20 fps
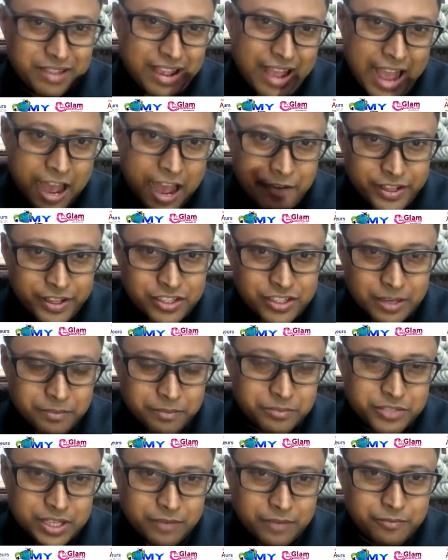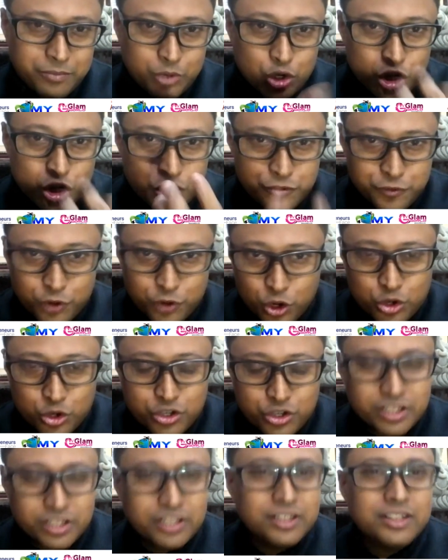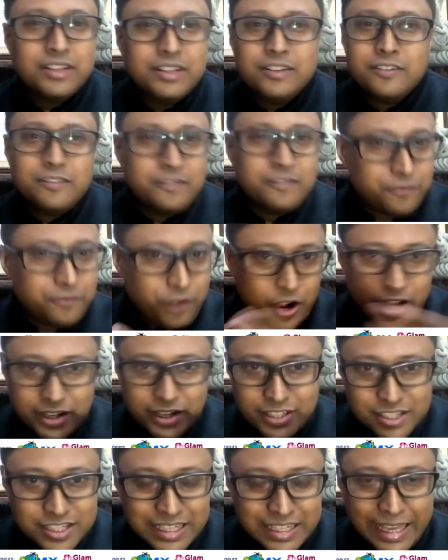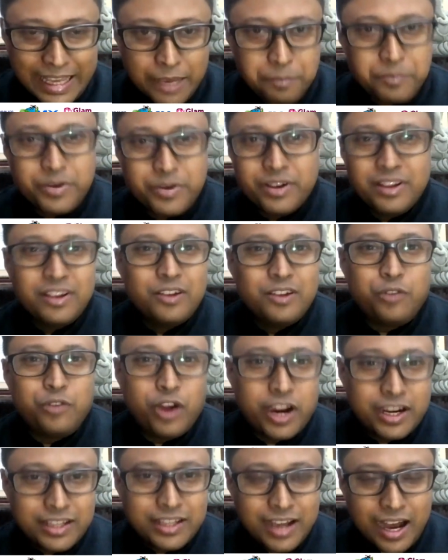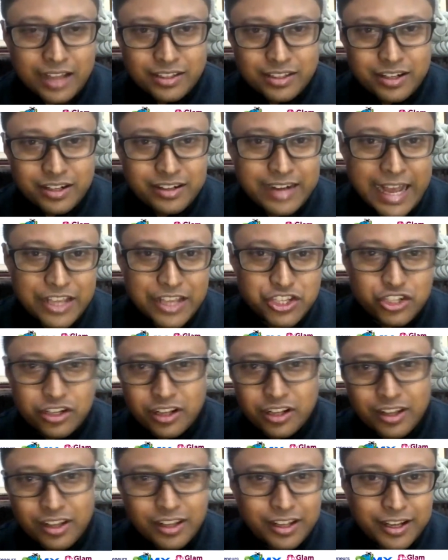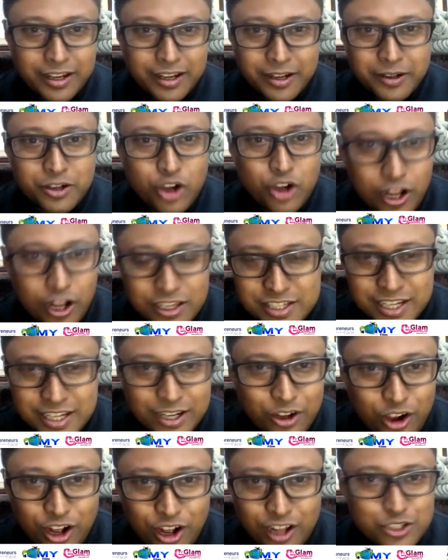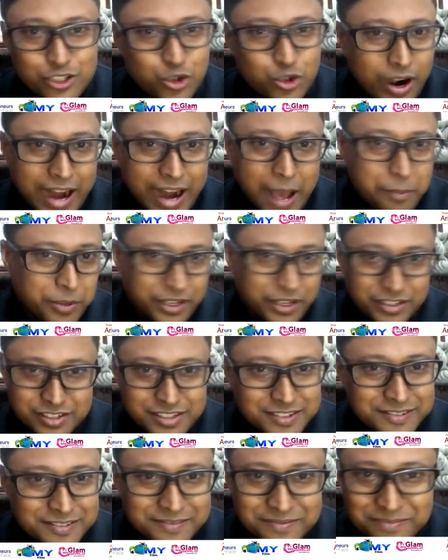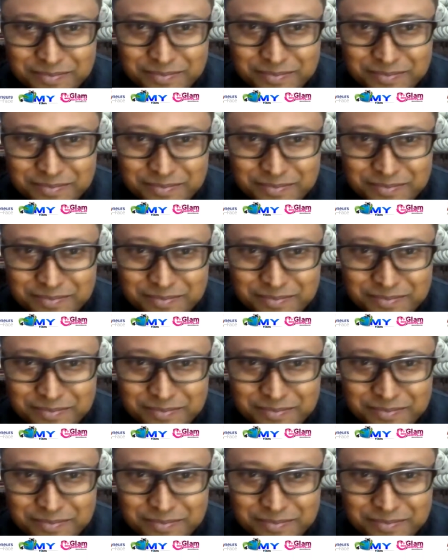having some good food. Forget the sleep, forget the other natural calls and all. So what happens?